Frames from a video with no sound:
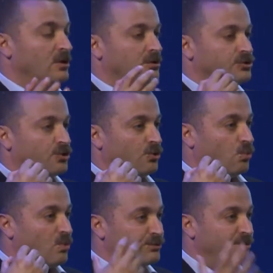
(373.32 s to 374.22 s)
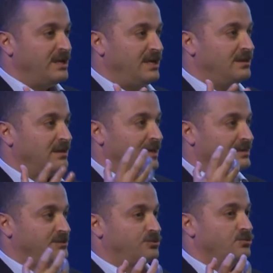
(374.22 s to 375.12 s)
So what we need
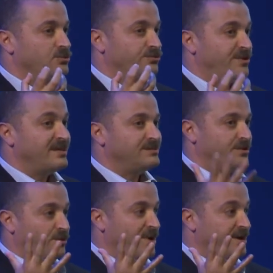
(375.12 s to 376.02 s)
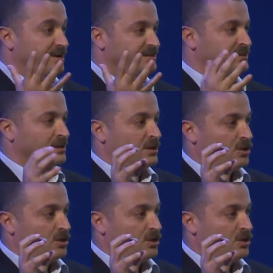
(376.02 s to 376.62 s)
is to raise the awareness